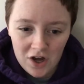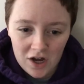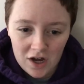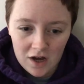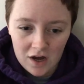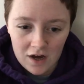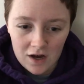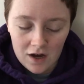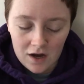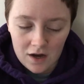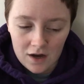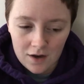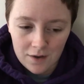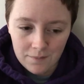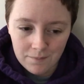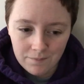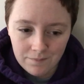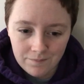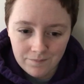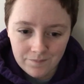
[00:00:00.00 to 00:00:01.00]

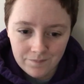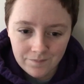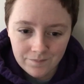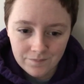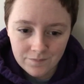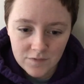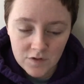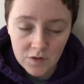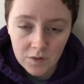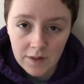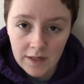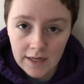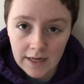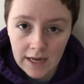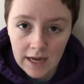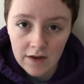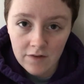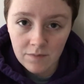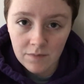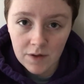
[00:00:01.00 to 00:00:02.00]
So he
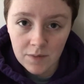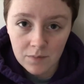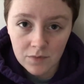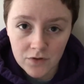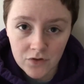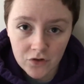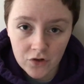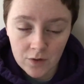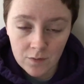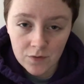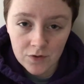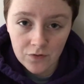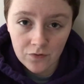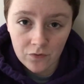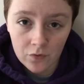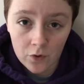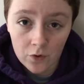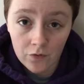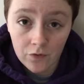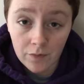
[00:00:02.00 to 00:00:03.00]
gave me a prescription
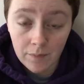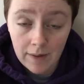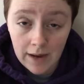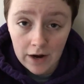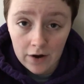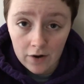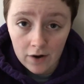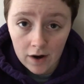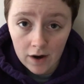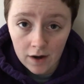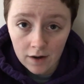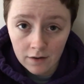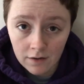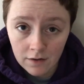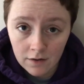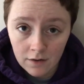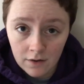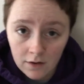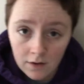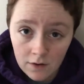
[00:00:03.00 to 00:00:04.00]
for Femara,
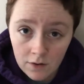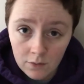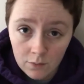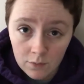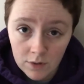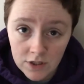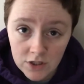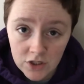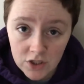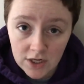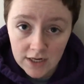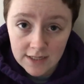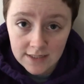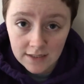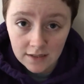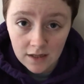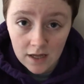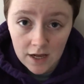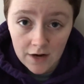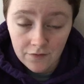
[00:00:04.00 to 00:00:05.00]
which, as a
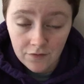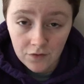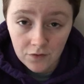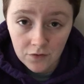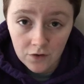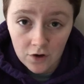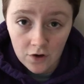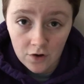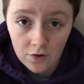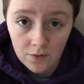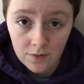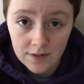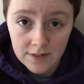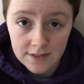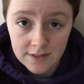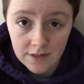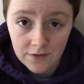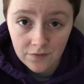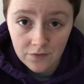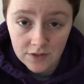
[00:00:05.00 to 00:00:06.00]
lot of you know,
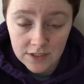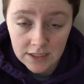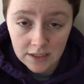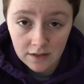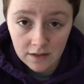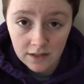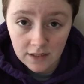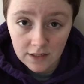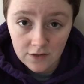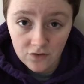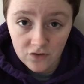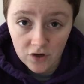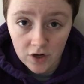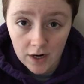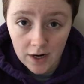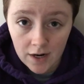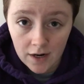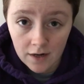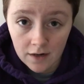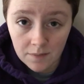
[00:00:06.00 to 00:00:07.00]
is a fertility
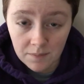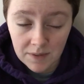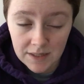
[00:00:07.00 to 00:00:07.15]
drug.